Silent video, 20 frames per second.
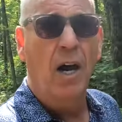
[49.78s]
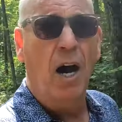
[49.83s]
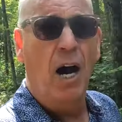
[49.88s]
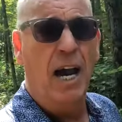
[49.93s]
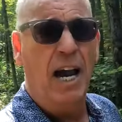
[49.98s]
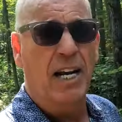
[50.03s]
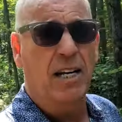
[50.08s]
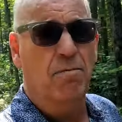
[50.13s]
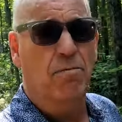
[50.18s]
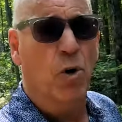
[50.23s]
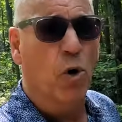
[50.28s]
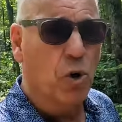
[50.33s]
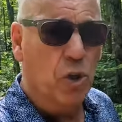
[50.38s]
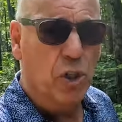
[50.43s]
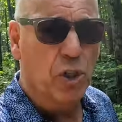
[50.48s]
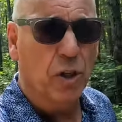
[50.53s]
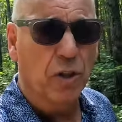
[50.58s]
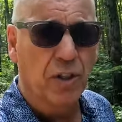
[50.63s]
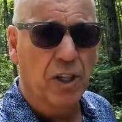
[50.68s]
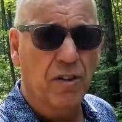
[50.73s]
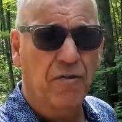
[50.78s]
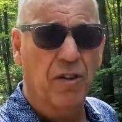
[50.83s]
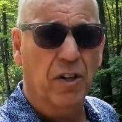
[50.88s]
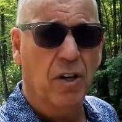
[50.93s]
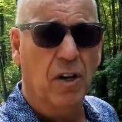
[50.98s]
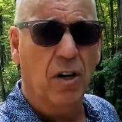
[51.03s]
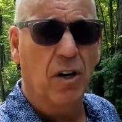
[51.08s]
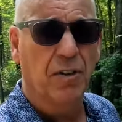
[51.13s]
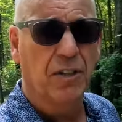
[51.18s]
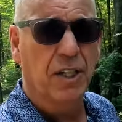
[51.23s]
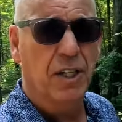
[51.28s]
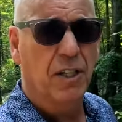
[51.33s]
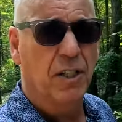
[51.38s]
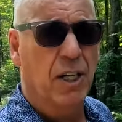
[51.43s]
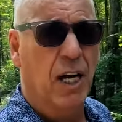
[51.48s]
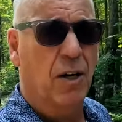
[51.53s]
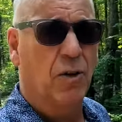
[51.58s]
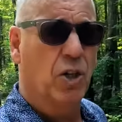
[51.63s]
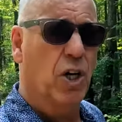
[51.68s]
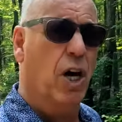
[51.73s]
I had emotional difficulties.
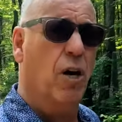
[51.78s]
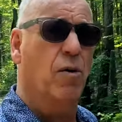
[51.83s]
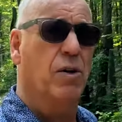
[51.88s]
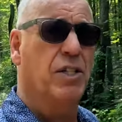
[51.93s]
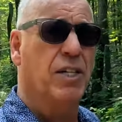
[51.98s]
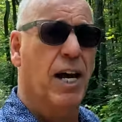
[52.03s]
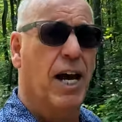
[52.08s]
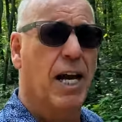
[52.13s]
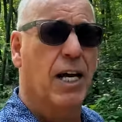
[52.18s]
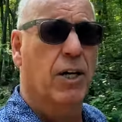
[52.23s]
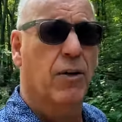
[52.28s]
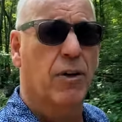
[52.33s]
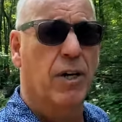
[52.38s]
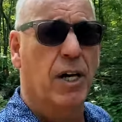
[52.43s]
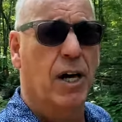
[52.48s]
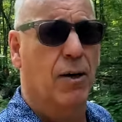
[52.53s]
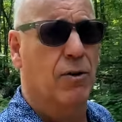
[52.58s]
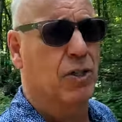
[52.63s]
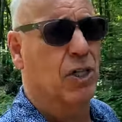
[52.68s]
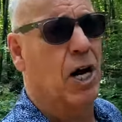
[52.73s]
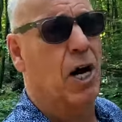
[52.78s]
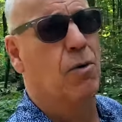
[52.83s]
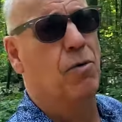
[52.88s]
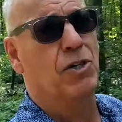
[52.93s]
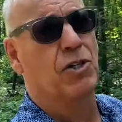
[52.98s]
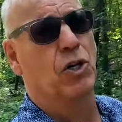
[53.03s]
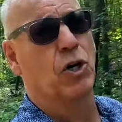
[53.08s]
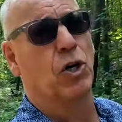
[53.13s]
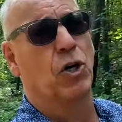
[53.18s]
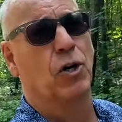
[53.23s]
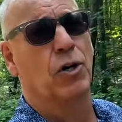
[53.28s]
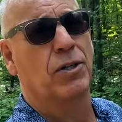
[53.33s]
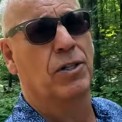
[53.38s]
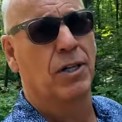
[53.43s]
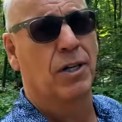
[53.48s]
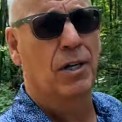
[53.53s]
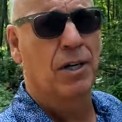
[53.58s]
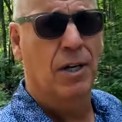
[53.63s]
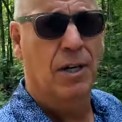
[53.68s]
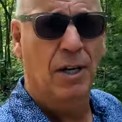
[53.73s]
I was always angry. I was always hurt.
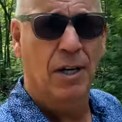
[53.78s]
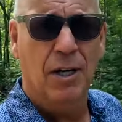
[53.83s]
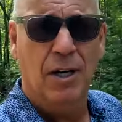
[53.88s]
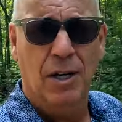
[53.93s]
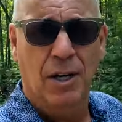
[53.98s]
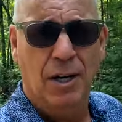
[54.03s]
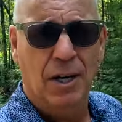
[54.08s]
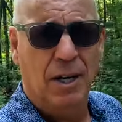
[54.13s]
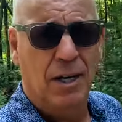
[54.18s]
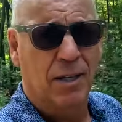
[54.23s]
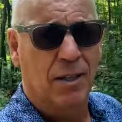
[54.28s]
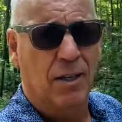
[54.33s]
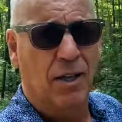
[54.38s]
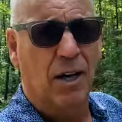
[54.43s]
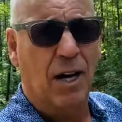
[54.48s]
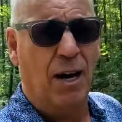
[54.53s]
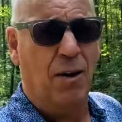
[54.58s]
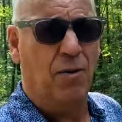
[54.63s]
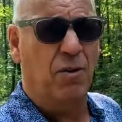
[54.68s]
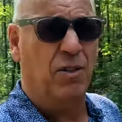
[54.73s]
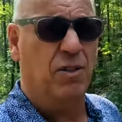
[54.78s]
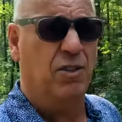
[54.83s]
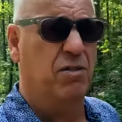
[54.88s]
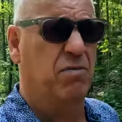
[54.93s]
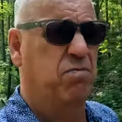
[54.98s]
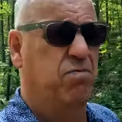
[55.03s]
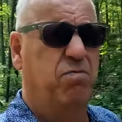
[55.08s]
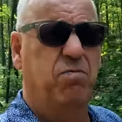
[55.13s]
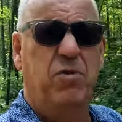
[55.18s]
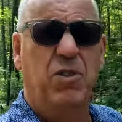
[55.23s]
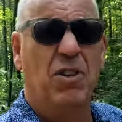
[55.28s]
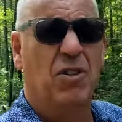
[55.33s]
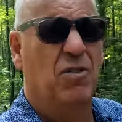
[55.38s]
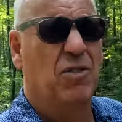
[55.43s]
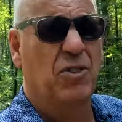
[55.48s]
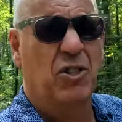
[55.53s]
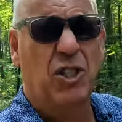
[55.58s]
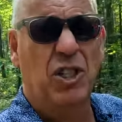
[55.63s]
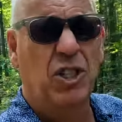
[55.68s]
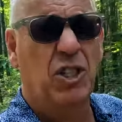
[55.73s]
I was, you know,
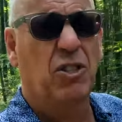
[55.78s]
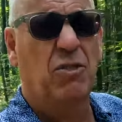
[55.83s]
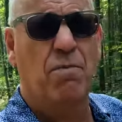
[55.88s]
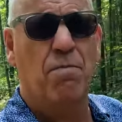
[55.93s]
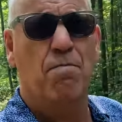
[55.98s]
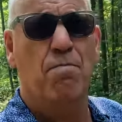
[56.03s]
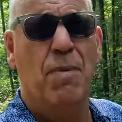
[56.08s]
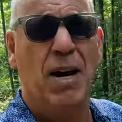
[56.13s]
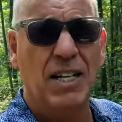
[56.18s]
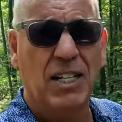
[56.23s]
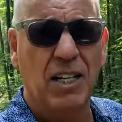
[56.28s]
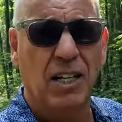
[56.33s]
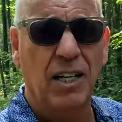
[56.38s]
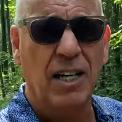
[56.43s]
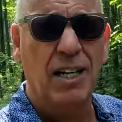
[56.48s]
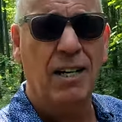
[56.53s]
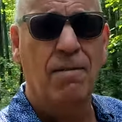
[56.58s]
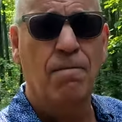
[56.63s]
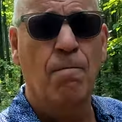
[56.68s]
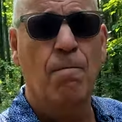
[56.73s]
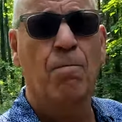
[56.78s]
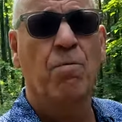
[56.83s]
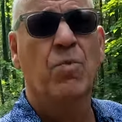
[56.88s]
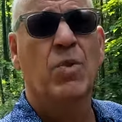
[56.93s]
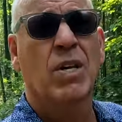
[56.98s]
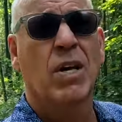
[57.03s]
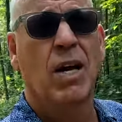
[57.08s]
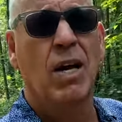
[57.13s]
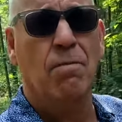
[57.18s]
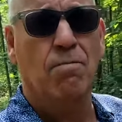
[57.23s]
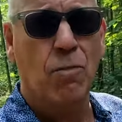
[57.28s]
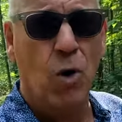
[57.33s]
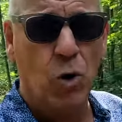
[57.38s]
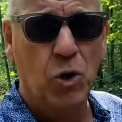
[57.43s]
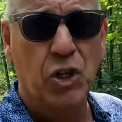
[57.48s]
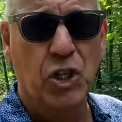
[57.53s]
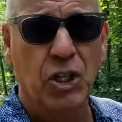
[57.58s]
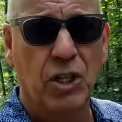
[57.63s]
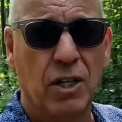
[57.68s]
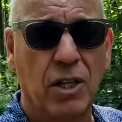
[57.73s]
just mentally,
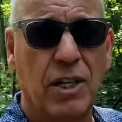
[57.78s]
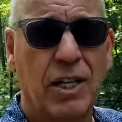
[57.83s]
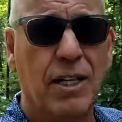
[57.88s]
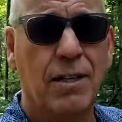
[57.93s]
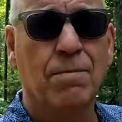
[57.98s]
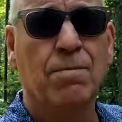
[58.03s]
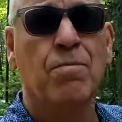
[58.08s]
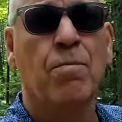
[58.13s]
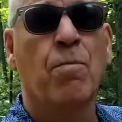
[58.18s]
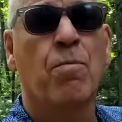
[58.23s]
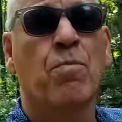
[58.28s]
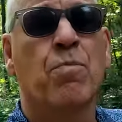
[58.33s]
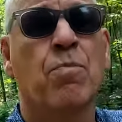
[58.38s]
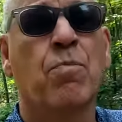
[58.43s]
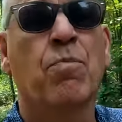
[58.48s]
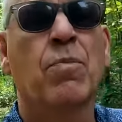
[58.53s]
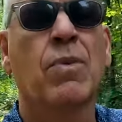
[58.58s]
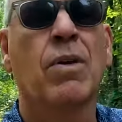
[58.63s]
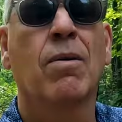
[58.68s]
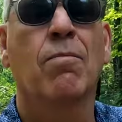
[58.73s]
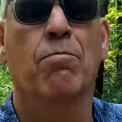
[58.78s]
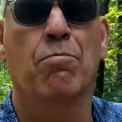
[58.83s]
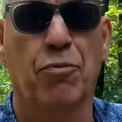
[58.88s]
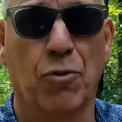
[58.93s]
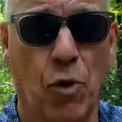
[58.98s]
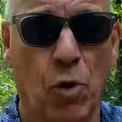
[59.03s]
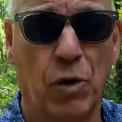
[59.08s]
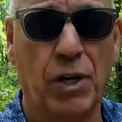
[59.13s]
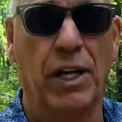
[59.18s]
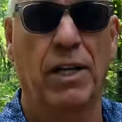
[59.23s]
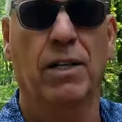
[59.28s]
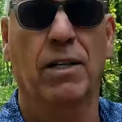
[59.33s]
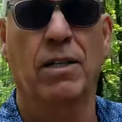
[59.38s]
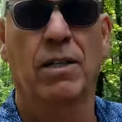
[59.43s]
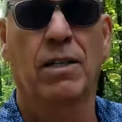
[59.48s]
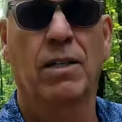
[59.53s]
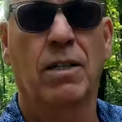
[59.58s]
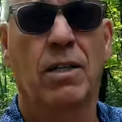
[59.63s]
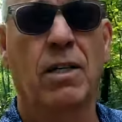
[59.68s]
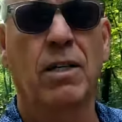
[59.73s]
emotionally broken
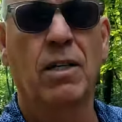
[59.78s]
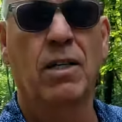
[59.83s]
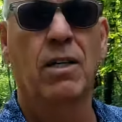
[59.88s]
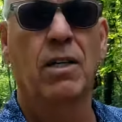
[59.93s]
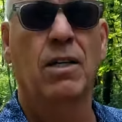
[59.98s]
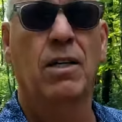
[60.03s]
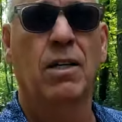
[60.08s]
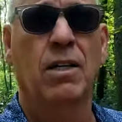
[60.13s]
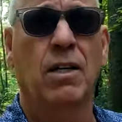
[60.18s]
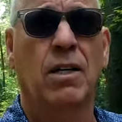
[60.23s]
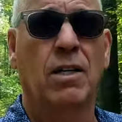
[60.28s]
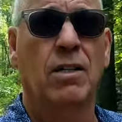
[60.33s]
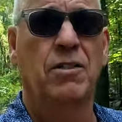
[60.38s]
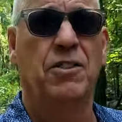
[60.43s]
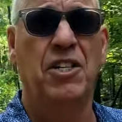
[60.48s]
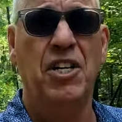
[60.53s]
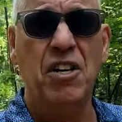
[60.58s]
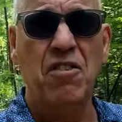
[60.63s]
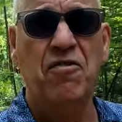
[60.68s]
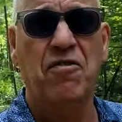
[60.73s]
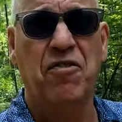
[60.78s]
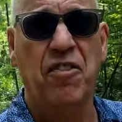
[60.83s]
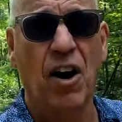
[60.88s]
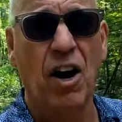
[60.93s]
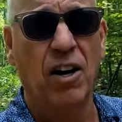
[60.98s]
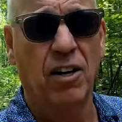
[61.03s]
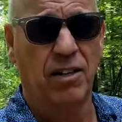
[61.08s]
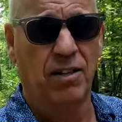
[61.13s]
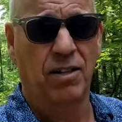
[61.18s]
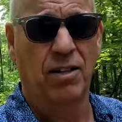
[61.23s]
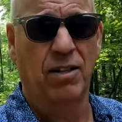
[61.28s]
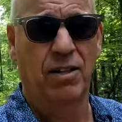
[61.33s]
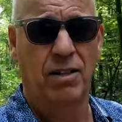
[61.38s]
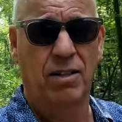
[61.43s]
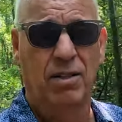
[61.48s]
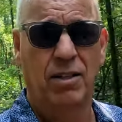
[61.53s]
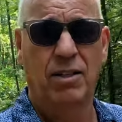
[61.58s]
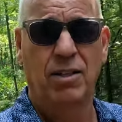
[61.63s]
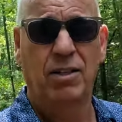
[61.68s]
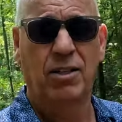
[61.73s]
defunct.
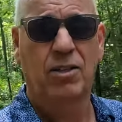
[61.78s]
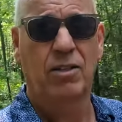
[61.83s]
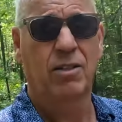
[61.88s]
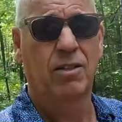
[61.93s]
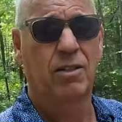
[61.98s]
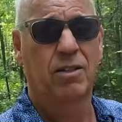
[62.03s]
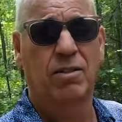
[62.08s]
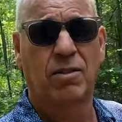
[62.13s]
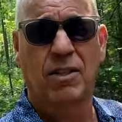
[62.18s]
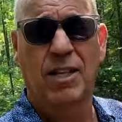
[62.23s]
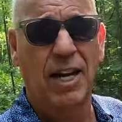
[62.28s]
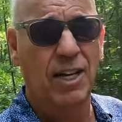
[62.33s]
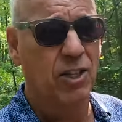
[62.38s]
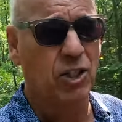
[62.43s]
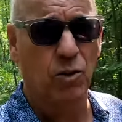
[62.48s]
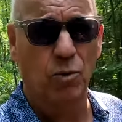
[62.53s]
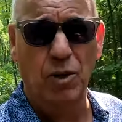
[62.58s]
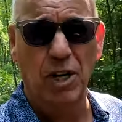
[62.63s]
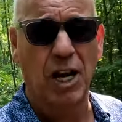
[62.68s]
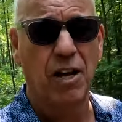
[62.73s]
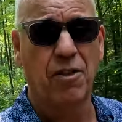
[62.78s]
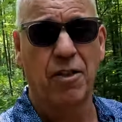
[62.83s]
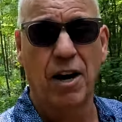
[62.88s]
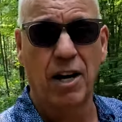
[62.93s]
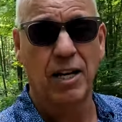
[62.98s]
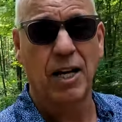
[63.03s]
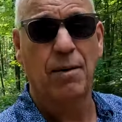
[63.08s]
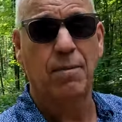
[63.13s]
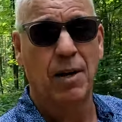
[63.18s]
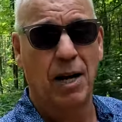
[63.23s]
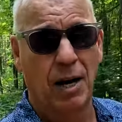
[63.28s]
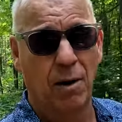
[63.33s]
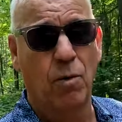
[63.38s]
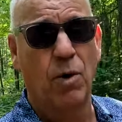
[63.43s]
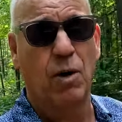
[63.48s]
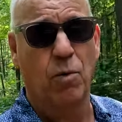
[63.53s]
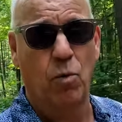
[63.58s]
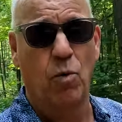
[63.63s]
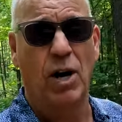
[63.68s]
That's what I thought I, I, it